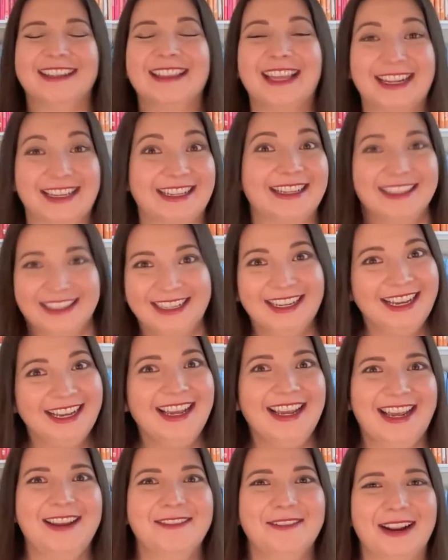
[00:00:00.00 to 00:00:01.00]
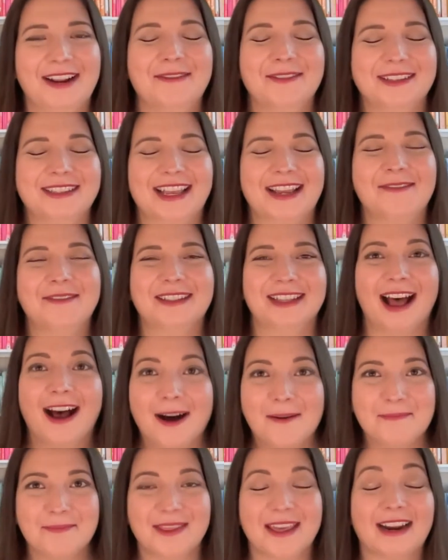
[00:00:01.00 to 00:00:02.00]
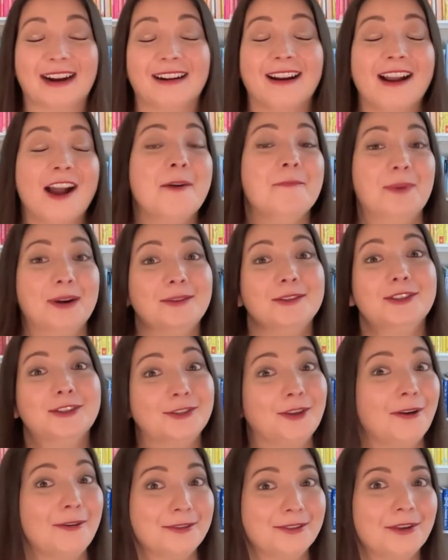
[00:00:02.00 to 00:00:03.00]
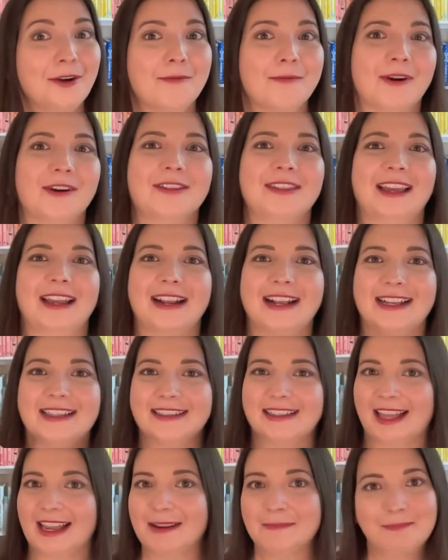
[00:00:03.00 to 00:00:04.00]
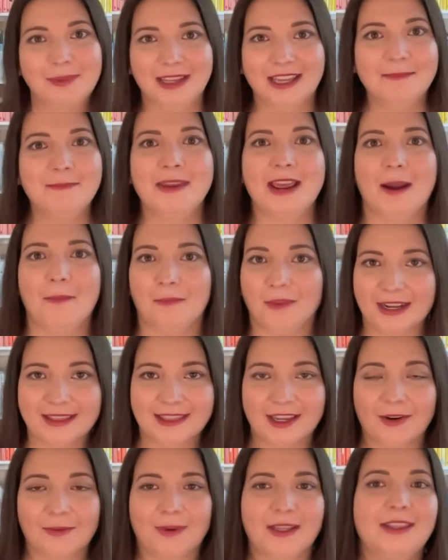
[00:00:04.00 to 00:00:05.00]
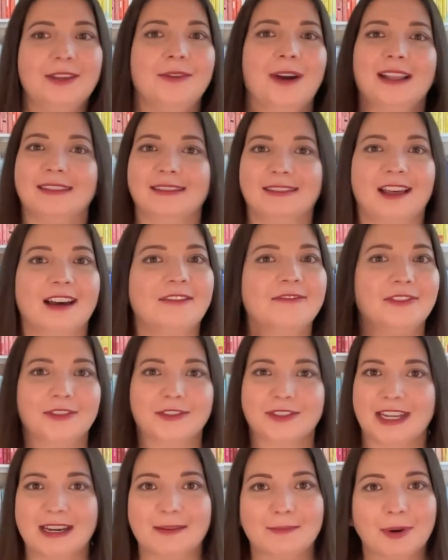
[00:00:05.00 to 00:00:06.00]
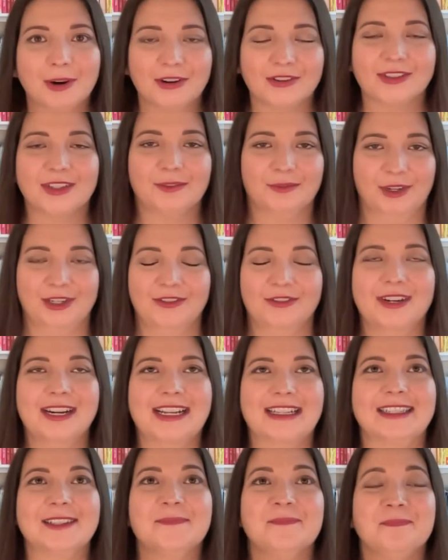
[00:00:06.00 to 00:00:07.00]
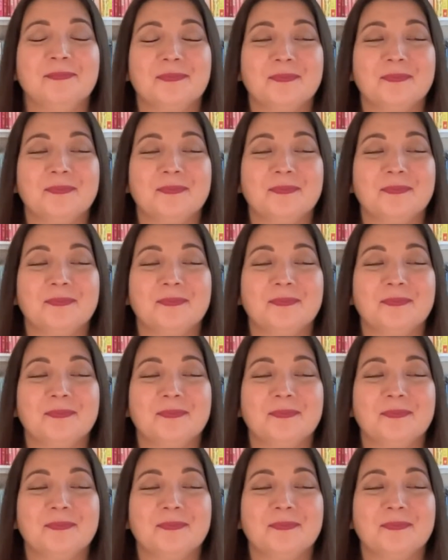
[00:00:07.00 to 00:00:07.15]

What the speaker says: Like it was up there, but it was so, so worth it. Cause like, believe me, I'm right there with you. I love those in-person retreats.